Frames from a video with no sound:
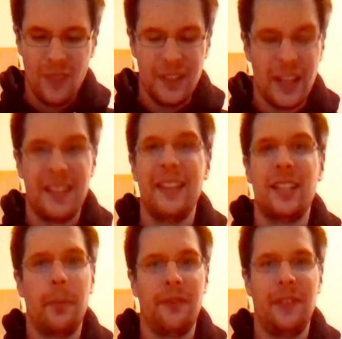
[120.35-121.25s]
they say it's a
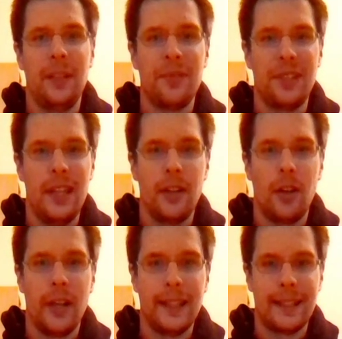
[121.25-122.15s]
bit flimsier
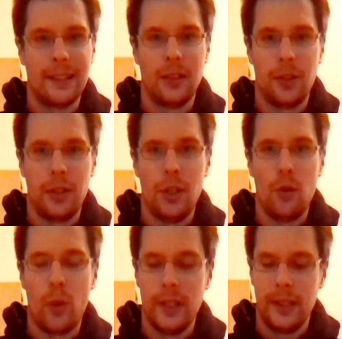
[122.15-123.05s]
on it, on a new
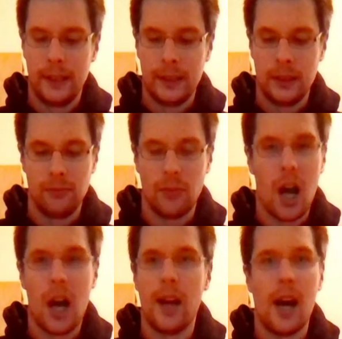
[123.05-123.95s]
one.
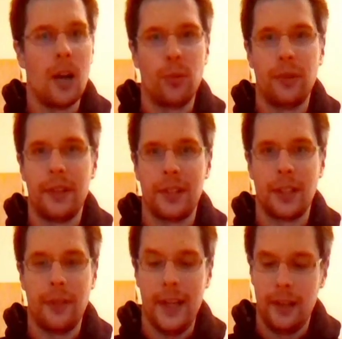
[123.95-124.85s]
I would
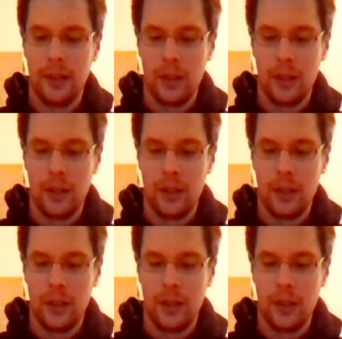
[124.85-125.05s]
disagree.